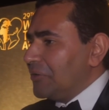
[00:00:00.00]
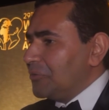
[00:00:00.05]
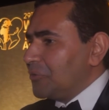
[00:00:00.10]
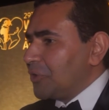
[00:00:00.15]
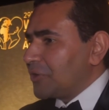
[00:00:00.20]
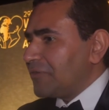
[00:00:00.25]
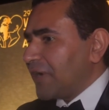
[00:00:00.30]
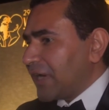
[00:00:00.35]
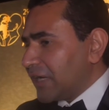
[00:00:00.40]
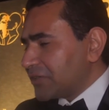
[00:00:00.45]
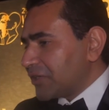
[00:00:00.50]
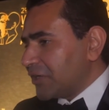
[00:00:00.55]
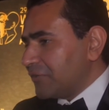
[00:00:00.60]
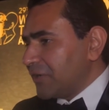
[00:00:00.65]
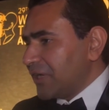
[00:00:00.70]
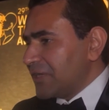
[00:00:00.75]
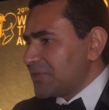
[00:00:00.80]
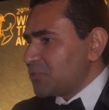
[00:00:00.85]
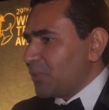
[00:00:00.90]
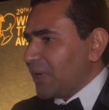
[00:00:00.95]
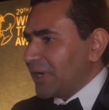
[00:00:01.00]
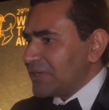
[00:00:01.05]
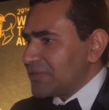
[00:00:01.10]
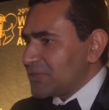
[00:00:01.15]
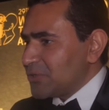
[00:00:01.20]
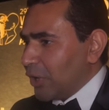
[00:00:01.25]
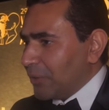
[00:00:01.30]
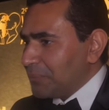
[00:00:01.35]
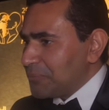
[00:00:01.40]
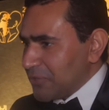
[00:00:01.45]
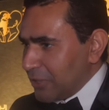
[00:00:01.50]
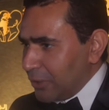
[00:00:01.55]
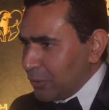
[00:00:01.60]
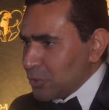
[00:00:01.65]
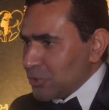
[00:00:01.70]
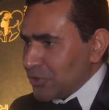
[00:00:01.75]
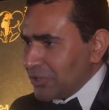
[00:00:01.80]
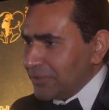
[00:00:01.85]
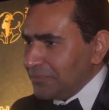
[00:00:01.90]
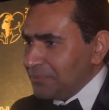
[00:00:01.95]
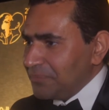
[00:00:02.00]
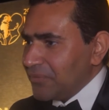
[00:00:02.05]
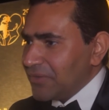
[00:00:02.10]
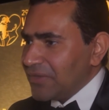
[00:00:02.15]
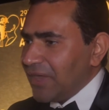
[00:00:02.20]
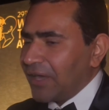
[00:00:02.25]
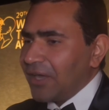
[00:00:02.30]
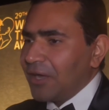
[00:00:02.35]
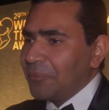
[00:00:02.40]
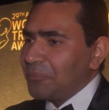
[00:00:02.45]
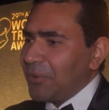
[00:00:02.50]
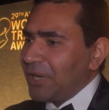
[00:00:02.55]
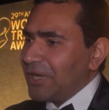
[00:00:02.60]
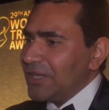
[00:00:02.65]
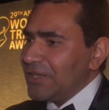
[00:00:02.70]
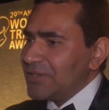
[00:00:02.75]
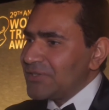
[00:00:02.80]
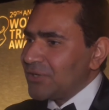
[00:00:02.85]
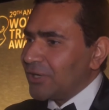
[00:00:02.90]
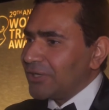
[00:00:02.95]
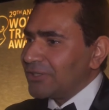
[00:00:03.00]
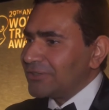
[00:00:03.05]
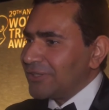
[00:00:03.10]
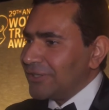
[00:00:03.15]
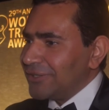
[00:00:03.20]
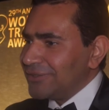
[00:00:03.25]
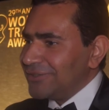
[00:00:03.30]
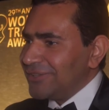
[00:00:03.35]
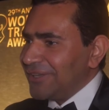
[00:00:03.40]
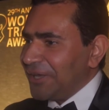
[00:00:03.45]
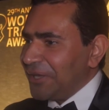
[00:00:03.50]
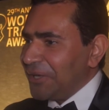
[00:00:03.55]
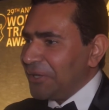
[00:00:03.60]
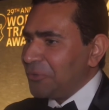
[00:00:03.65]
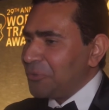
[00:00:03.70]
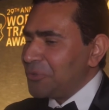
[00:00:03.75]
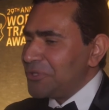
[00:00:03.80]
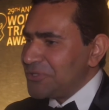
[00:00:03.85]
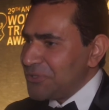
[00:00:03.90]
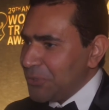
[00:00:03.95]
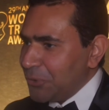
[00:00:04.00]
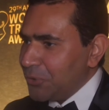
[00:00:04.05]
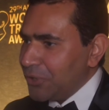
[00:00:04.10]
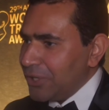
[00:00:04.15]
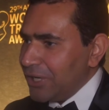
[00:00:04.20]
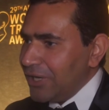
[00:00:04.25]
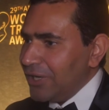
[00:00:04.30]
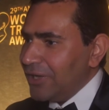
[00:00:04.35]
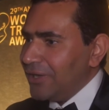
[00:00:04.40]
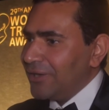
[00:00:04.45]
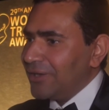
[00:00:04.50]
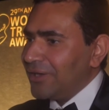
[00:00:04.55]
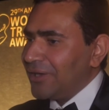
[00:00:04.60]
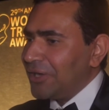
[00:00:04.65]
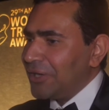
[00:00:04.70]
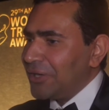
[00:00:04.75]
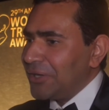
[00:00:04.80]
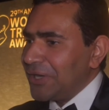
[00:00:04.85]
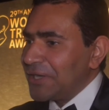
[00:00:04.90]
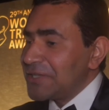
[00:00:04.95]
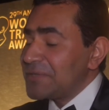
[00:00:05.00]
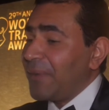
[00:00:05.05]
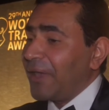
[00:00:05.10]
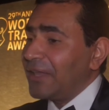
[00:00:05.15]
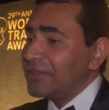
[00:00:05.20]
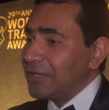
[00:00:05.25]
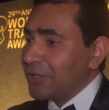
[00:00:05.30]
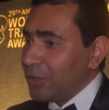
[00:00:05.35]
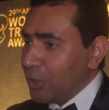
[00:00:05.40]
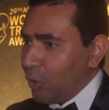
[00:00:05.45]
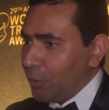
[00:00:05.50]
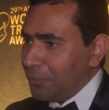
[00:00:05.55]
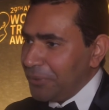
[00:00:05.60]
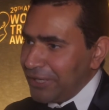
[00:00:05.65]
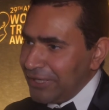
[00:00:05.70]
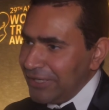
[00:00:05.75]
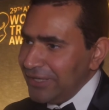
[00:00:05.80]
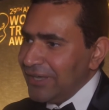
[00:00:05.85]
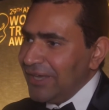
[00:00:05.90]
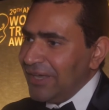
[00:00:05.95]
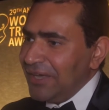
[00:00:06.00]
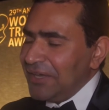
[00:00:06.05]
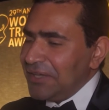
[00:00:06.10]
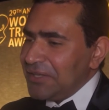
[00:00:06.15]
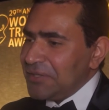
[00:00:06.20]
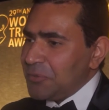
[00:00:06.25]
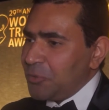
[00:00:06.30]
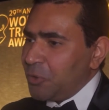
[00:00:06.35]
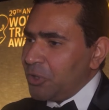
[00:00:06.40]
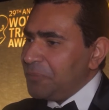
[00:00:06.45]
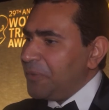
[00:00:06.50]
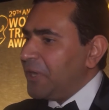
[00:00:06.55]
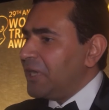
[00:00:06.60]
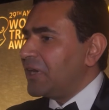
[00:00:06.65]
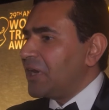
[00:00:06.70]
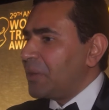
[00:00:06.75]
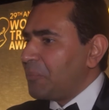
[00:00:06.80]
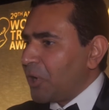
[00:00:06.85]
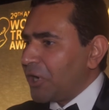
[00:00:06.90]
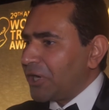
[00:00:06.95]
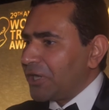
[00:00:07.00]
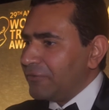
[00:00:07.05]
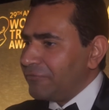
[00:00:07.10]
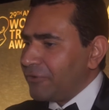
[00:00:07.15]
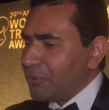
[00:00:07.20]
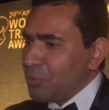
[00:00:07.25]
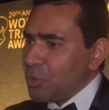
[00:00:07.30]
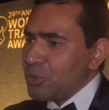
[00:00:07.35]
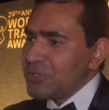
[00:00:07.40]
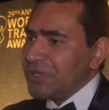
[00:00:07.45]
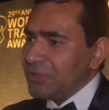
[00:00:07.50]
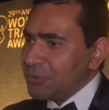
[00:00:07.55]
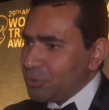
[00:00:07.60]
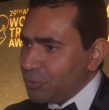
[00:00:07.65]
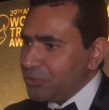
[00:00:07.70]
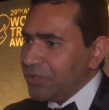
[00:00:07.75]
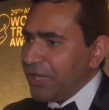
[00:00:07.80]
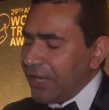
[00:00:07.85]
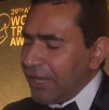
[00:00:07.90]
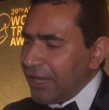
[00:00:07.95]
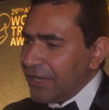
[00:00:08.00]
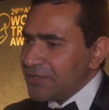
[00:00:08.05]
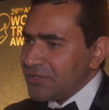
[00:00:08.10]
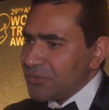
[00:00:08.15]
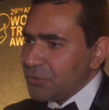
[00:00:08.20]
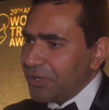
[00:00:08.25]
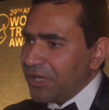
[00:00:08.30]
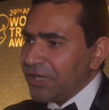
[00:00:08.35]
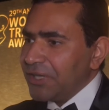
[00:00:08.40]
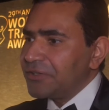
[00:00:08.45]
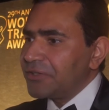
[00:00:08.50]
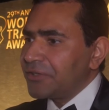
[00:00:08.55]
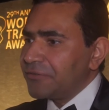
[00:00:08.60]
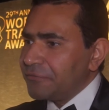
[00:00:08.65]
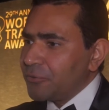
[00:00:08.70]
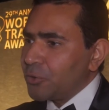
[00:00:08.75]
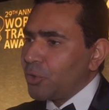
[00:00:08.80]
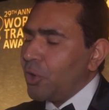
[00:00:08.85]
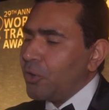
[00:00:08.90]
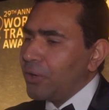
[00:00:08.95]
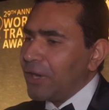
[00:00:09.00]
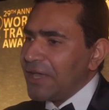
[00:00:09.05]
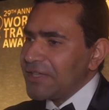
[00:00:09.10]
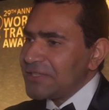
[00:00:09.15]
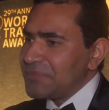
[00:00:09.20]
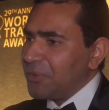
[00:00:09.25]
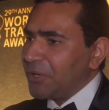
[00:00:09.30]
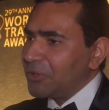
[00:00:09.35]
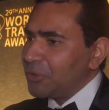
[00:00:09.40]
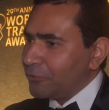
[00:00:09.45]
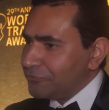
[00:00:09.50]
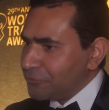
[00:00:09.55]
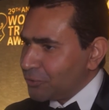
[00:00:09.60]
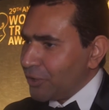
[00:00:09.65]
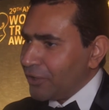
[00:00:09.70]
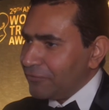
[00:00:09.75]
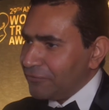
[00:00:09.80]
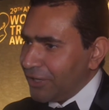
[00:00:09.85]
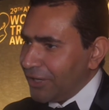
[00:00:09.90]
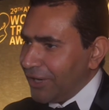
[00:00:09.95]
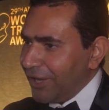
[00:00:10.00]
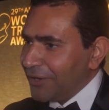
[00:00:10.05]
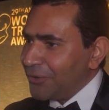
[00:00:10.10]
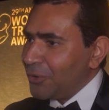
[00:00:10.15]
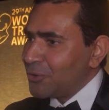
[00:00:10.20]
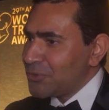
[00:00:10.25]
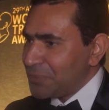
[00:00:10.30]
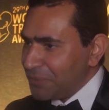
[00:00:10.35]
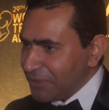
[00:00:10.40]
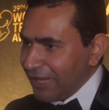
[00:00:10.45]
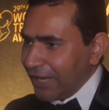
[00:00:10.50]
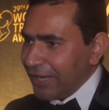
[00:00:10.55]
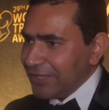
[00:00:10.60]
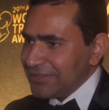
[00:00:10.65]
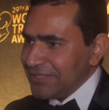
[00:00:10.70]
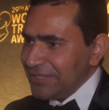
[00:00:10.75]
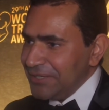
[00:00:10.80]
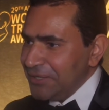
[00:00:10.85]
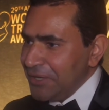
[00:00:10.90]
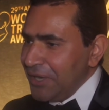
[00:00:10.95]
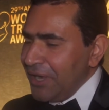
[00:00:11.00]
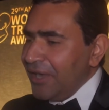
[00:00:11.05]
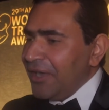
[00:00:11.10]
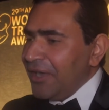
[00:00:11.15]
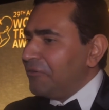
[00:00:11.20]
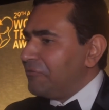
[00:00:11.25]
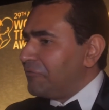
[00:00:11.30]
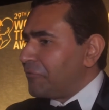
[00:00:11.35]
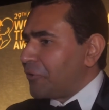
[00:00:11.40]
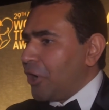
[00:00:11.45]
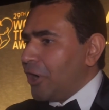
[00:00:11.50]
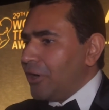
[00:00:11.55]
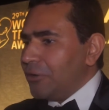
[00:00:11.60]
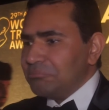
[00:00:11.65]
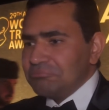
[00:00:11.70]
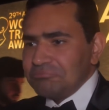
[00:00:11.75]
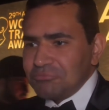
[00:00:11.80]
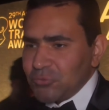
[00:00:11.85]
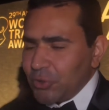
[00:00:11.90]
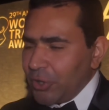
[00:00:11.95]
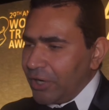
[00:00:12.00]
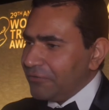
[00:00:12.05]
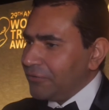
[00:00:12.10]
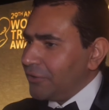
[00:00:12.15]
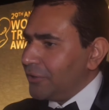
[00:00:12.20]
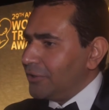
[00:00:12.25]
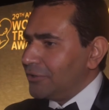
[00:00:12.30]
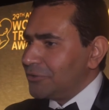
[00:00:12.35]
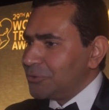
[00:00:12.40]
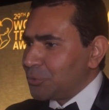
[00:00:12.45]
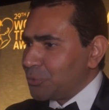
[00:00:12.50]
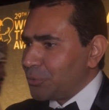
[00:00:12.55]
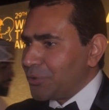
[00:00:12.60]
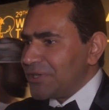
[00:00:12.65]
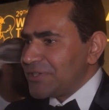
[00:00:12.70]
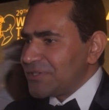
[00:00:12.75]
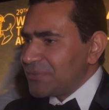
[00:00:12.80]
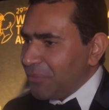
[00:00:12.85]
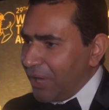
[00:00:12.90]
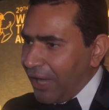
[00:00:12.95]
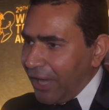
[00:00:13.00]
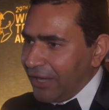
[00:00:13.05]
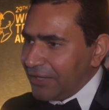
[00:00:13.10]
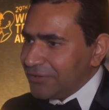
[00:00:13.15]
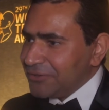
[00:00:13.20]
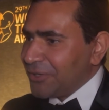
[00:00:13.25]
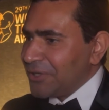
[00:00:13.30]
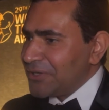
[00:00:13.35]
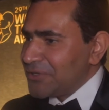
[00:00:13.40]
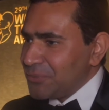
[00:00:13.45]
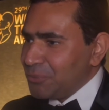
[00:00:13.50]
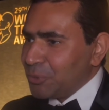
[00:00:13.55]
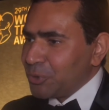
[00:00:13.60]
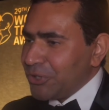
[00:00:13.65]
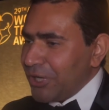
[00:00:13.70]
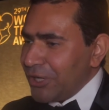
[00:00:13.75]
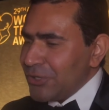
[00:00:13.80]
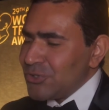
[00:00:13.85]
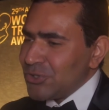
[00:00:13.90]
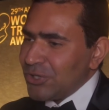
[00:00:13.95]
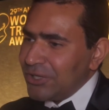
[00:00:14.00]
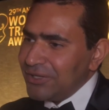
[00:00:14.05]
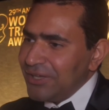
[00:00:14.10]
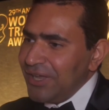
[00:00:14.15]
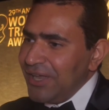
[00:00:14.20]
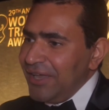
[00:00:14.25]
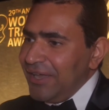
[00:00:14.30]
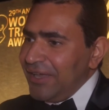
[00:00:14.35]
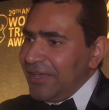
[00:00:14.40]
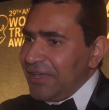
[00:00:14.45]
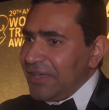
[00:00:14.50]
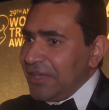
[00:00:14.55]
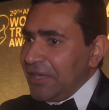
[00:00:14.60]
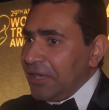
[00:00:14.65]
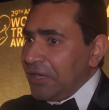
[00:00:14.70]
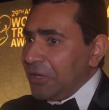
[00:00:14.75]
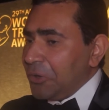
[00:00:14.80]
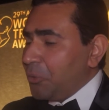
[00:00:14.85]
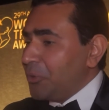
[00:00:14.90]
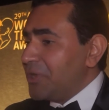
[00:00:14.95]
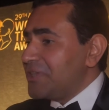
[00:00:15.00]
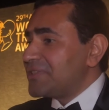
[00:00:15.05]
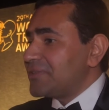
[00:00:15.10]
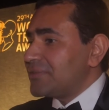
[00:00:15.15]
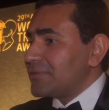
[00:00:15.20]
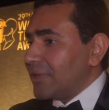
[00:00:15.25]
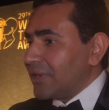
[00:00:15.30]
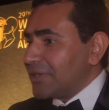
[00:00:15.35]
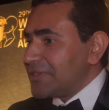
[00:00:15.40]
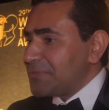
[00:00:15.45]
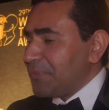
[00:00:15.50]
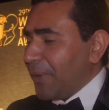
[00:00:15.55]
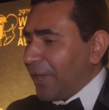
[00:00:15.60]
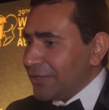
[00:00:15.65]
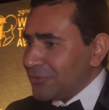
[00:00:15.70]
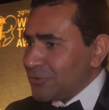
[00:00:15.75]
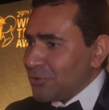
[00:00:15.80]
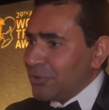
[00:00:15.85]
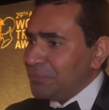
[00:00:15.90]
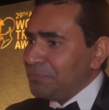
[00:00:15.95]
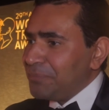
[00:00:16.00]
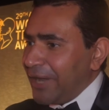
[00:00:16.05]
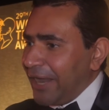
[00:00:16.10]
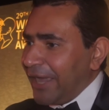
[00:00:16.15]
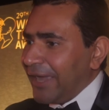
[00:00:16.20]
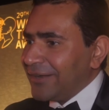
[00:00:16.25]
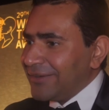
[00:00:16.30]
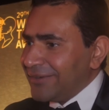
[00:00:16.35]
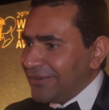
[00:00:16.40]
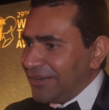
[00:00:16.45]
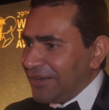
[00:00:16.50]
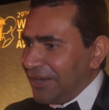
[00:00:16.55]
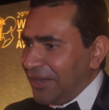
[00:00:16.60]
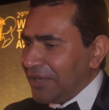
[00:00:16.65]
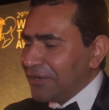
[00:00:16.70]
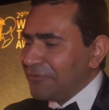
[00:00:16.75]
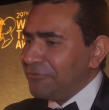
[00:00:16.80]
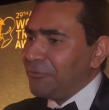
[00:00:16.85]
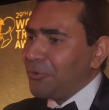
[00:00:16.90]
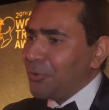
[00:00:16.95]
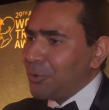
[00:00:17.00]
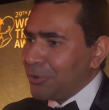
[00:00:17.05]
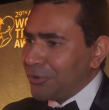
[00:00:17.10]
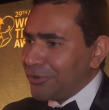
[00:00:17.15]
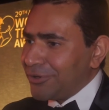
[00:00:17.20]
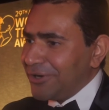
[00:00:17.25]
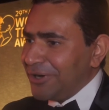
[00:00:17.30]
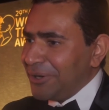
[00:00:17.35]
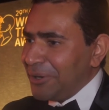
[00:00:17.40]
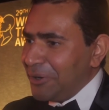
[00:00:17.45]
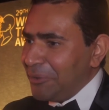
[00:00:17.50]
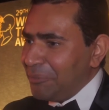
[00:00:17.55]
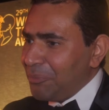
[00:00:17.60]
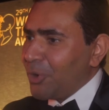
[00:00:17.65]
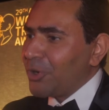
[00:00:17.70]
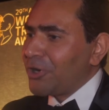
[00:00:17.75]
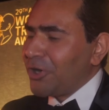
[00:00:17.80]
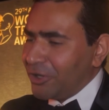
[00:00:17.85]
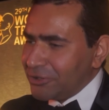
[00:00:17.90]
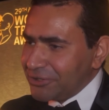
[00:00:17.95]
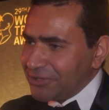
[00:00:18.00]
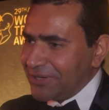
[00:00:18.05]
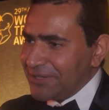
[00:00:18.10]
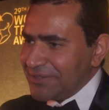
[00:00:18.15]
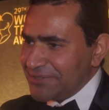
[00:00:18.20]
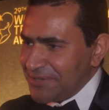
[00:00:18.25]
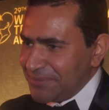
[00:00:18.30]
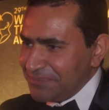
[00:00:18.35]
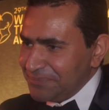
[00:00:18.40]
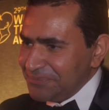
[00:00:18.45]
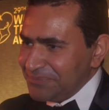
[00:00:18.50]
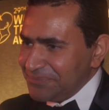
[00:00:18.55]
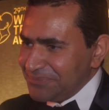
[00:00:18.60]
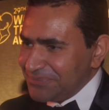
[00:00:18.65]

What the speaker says: Nirvana Travel is one-stop solution. The company started with UAE, expanded globally. We've been in the market for more than two decades. We cater for all aspects of travel and hospitality, from travel, tourism, and transportation, with expansion planned, like for more continents.